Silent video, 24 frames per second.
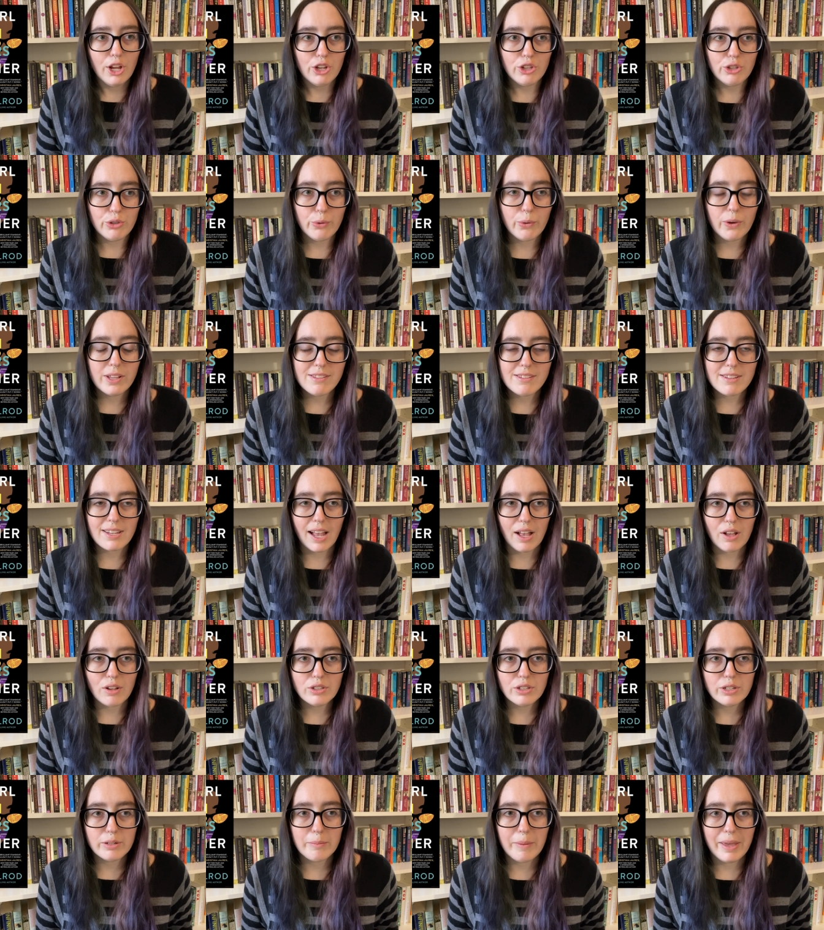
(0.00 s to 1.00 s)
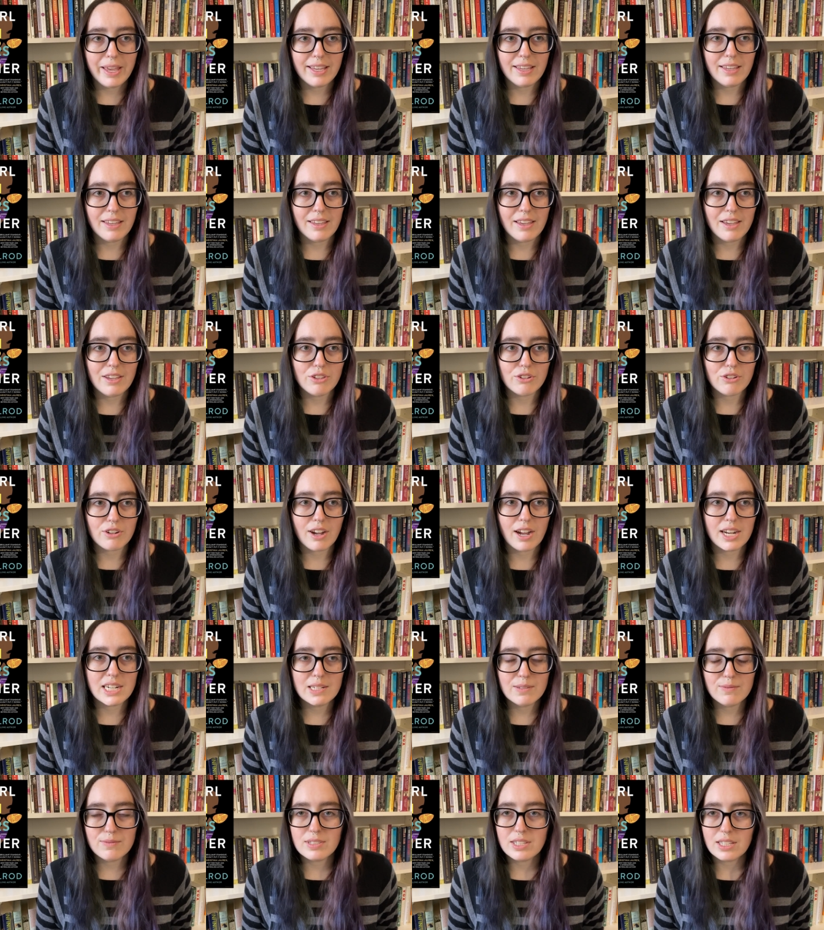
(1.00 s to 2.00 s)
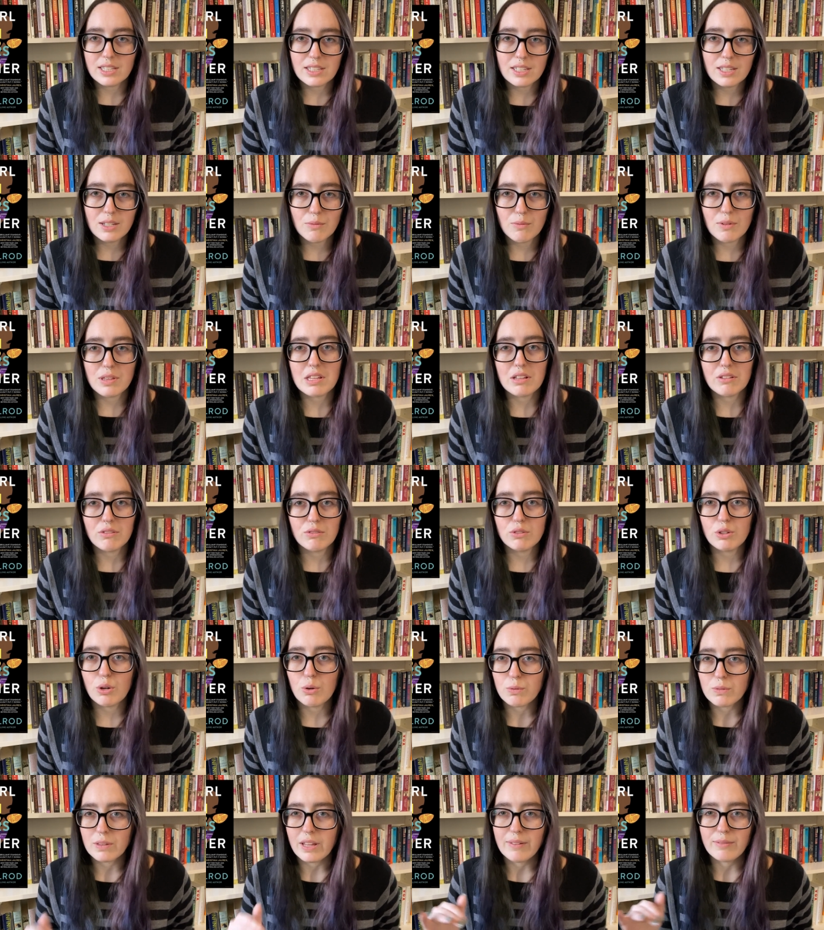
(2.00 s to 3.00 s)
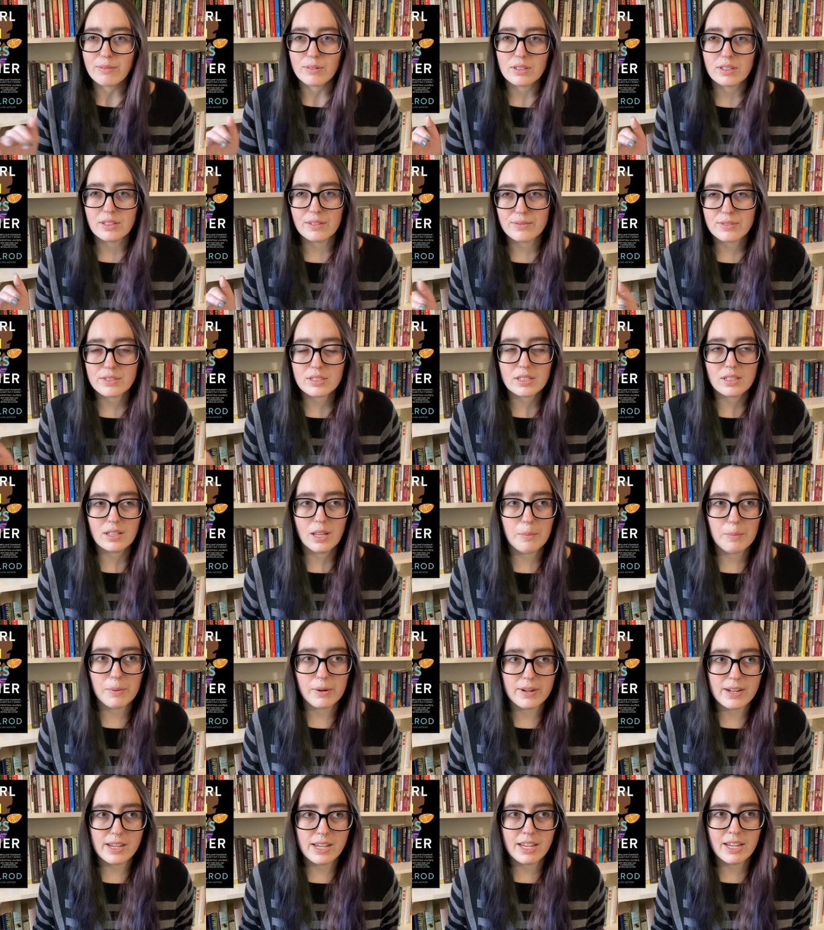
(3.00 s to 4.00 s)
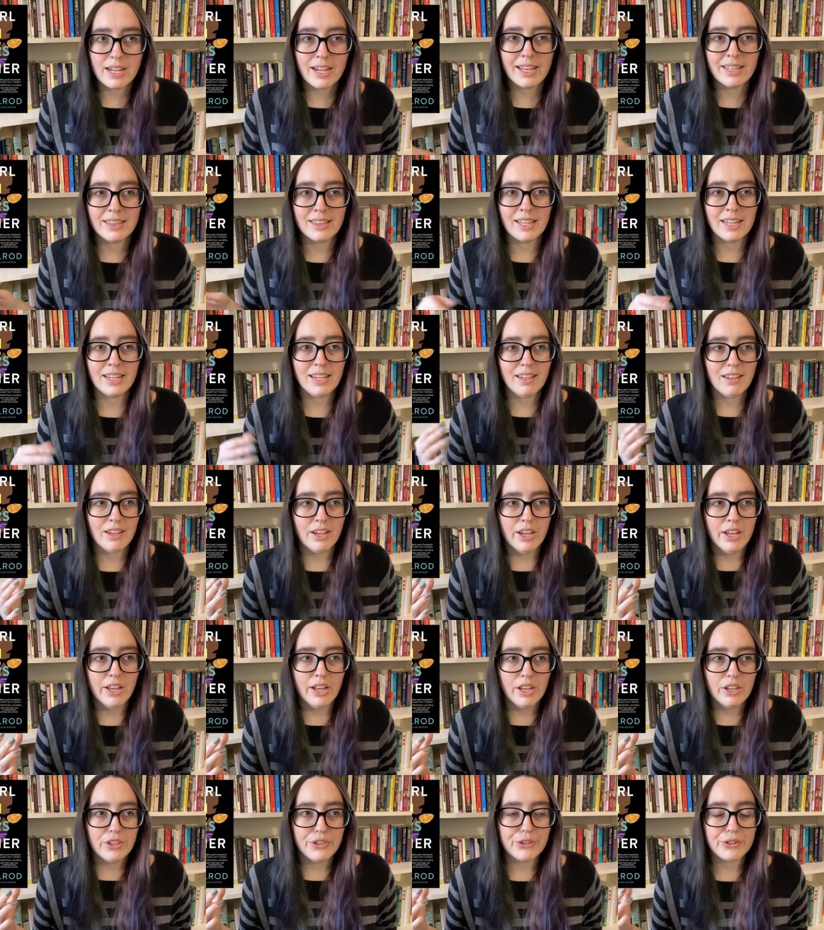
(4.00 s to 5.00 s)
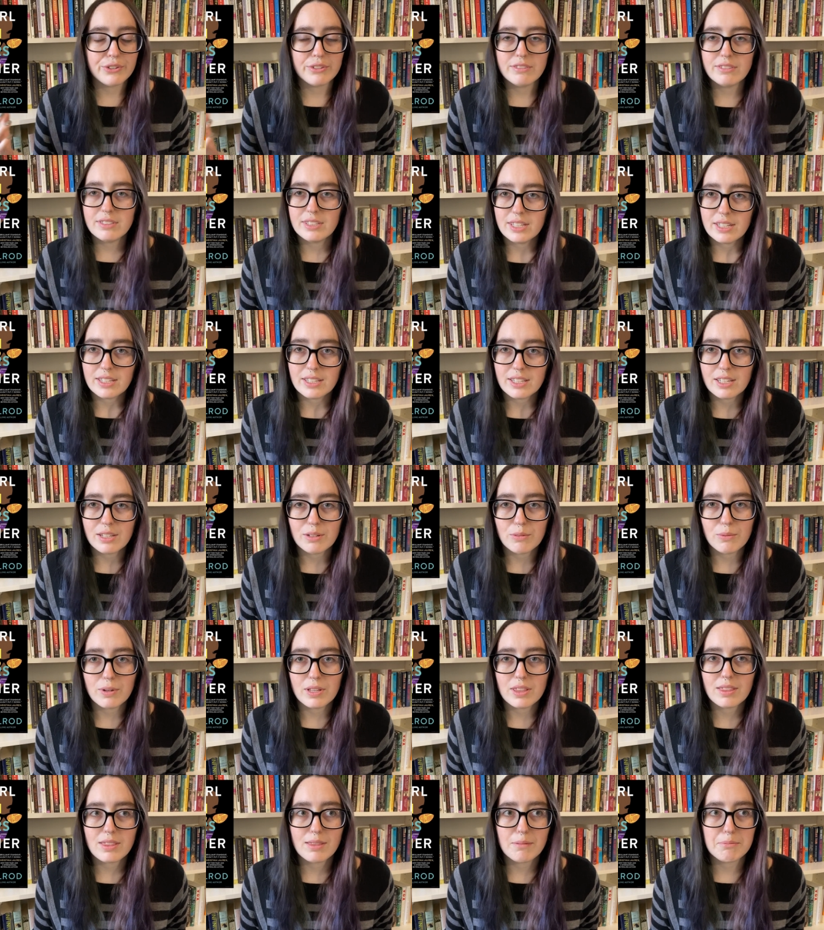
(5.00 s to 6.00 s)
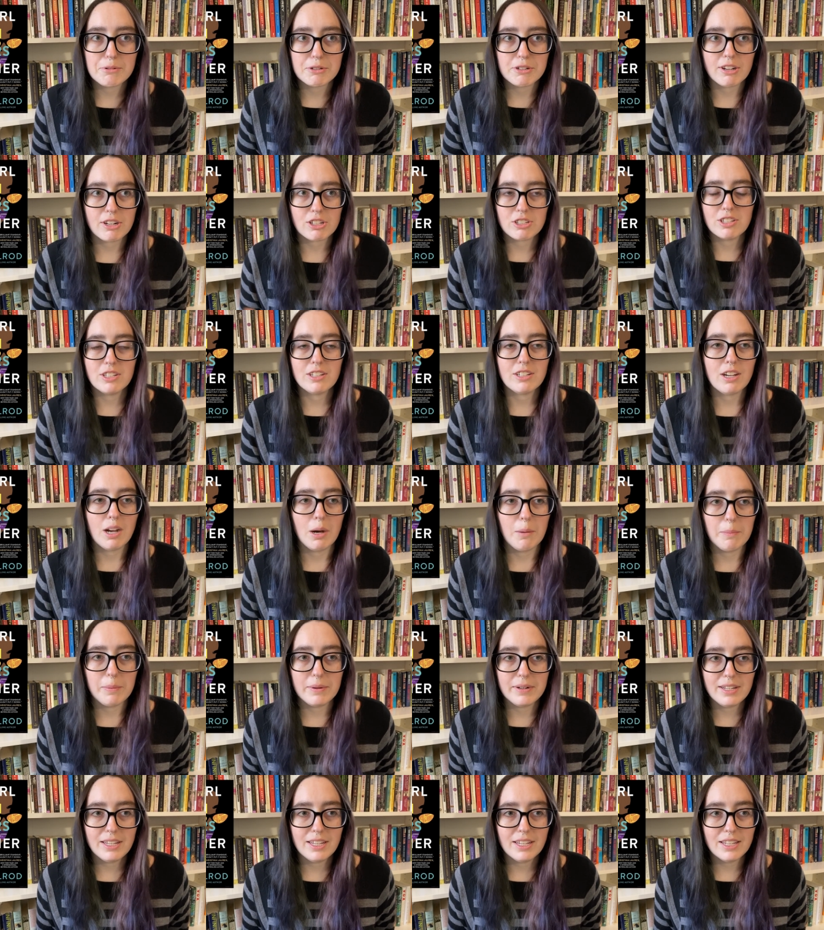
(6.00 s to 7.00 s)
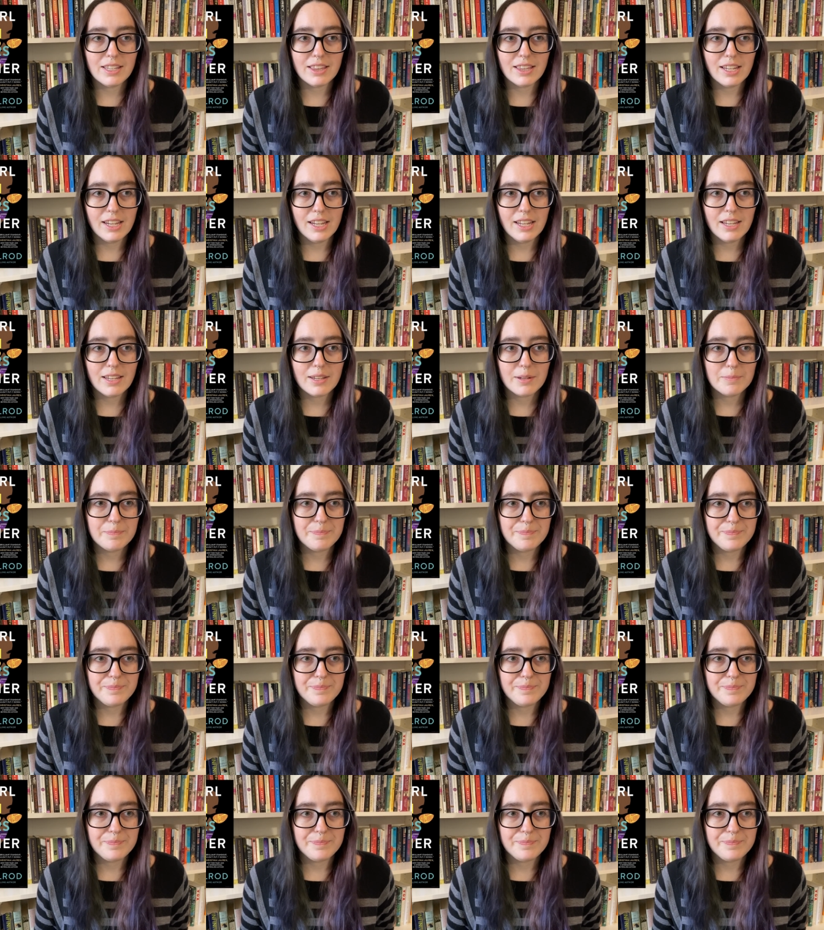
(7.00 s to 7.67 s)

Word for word: you can tell you're making it you're kind of dealing with a low level of celebrity and like you're dealing with the production company and like